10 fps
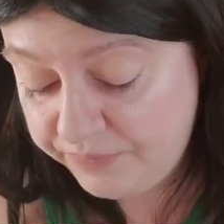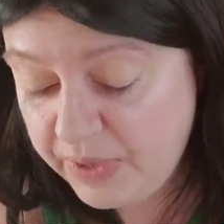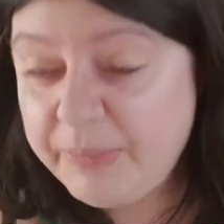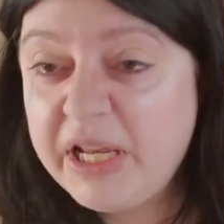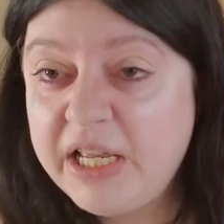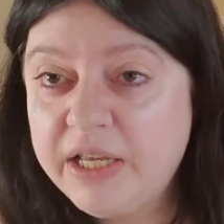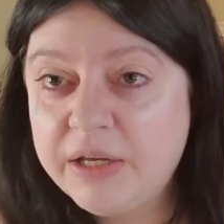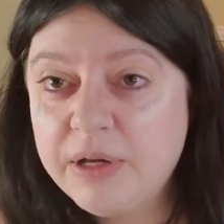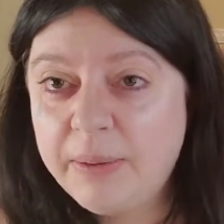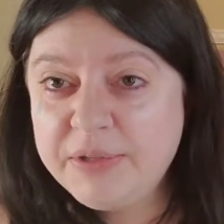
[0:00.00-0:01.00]
I'm getting
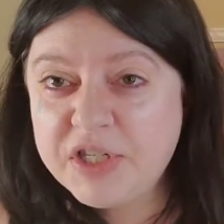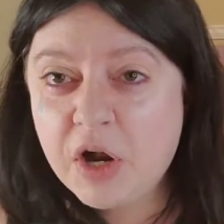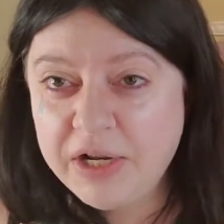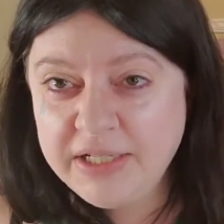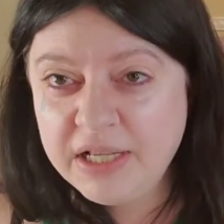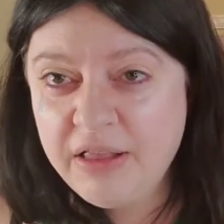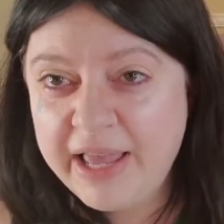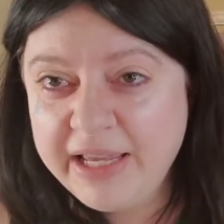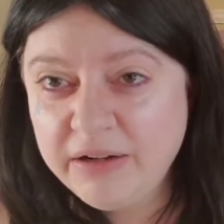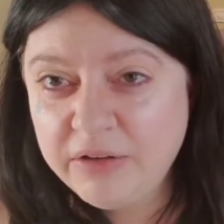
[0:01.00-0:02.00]
you. I'm starting to
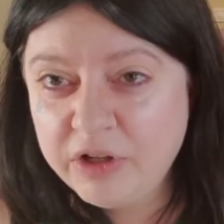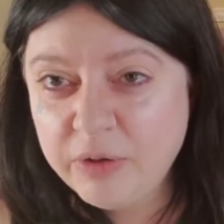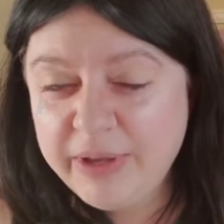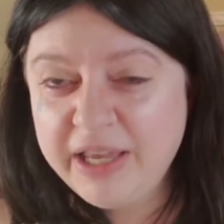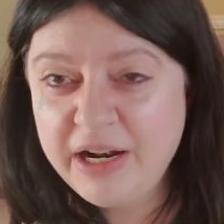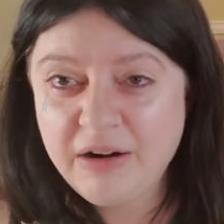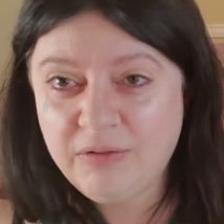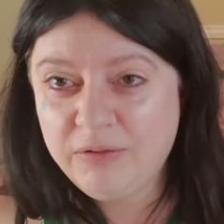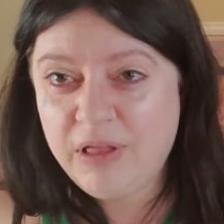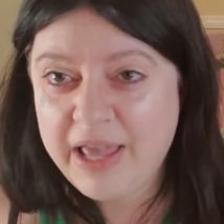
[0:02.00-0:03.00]
like it a little bit. I
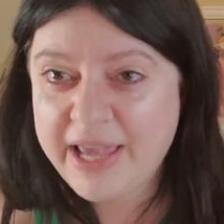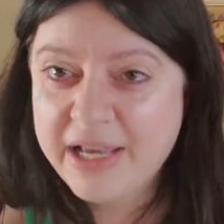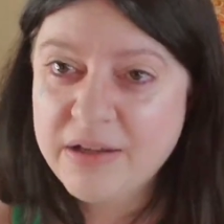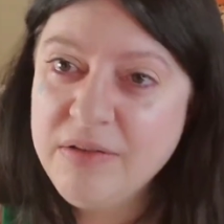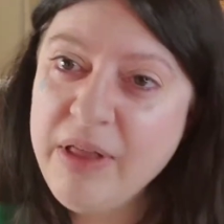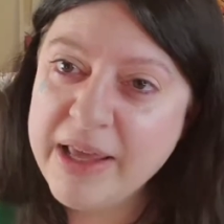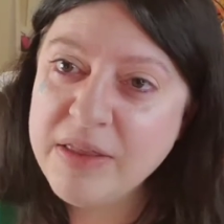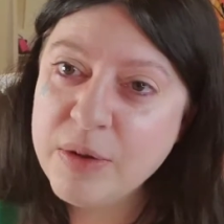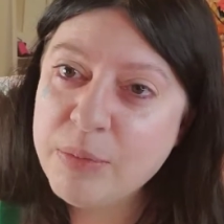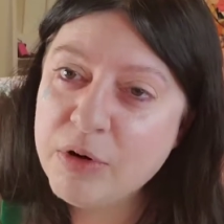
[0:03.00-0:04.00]
don't like,
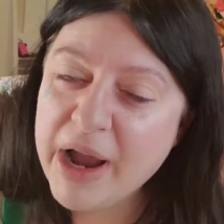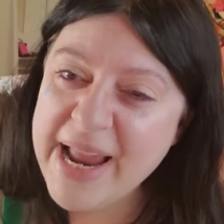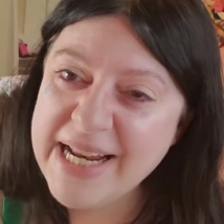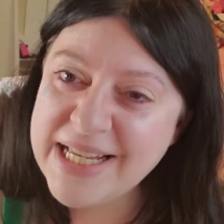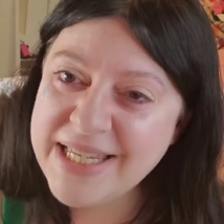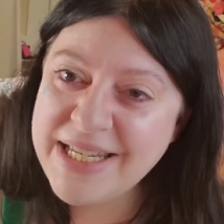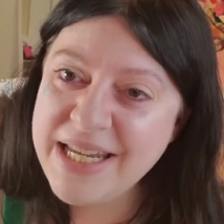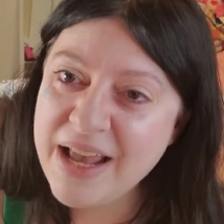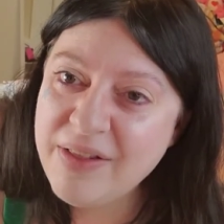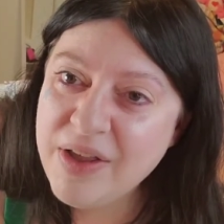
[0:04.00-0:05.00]
like, the brightest
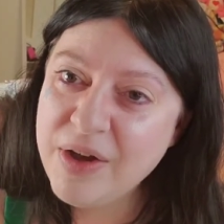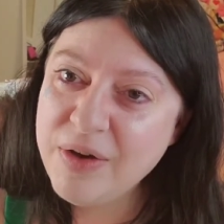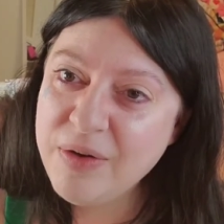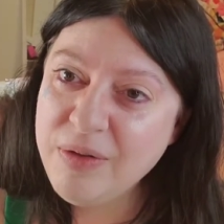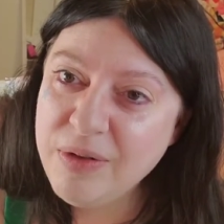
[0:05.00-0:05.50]
yellow,